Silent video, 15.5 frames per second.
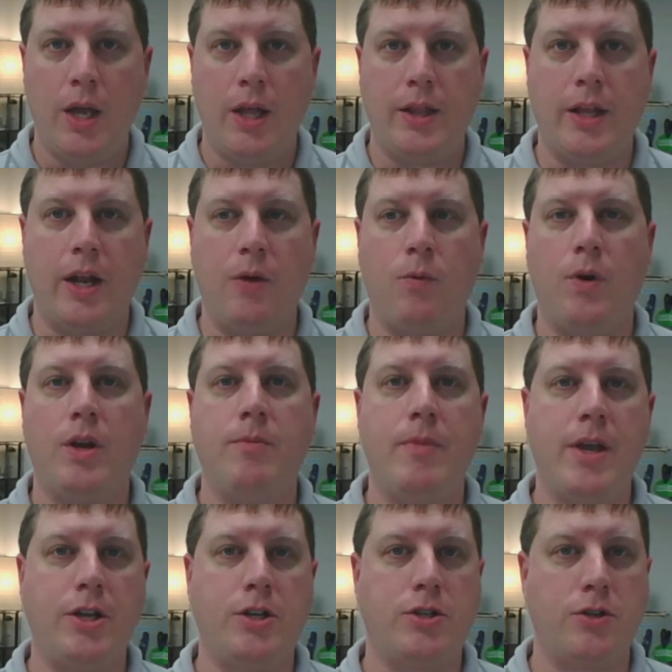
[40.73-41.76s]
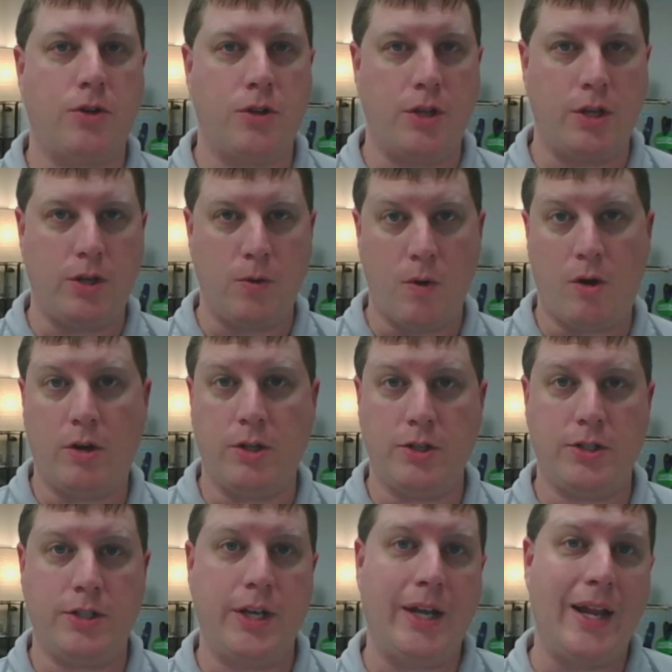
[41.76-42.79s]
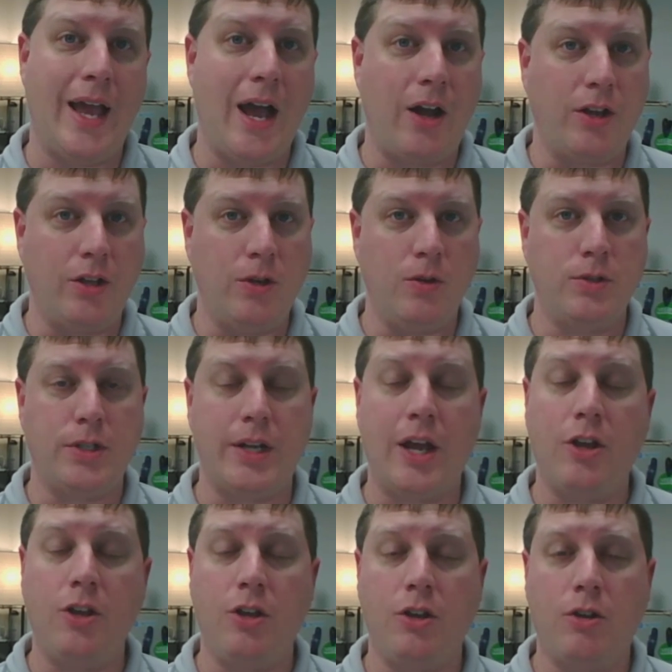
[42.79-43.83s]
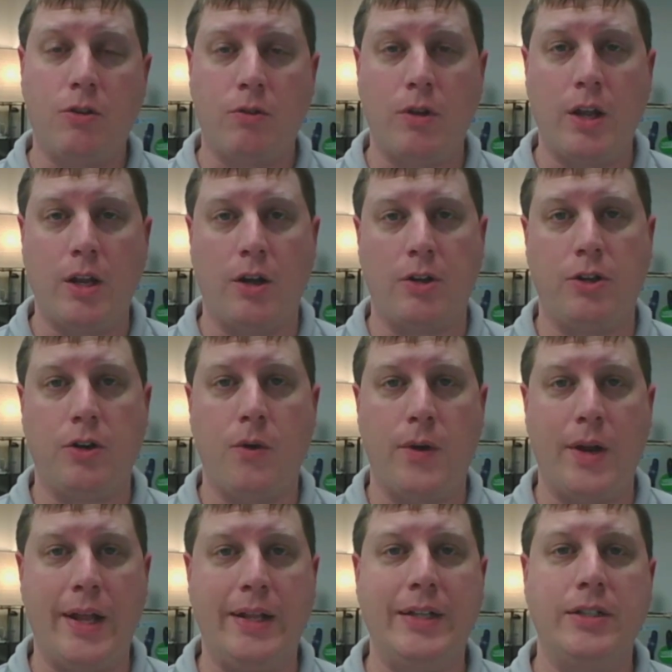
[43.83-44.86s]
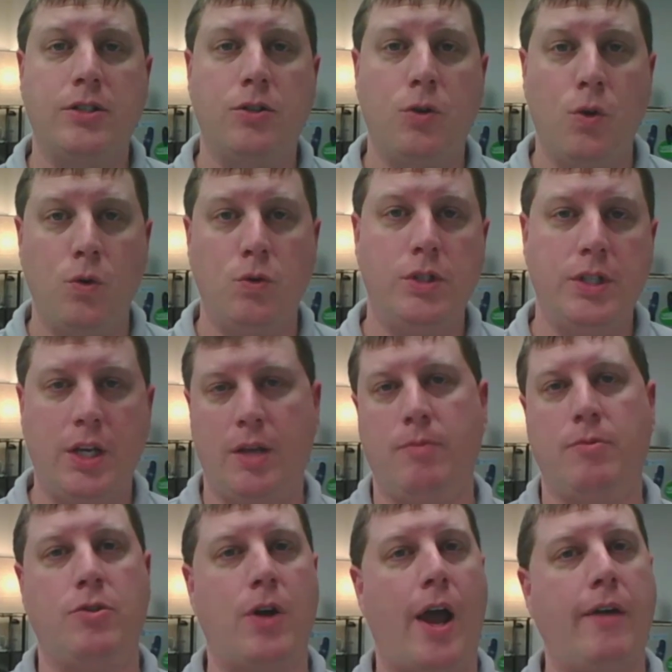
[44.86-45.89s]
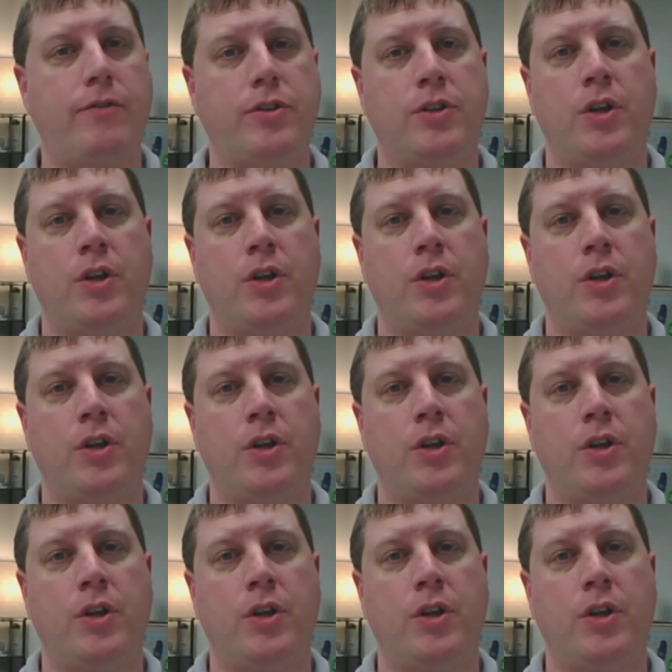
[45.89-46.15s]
that I want to make sure that you all understand how to use and how you can create on your own, and that's Google Team Drives.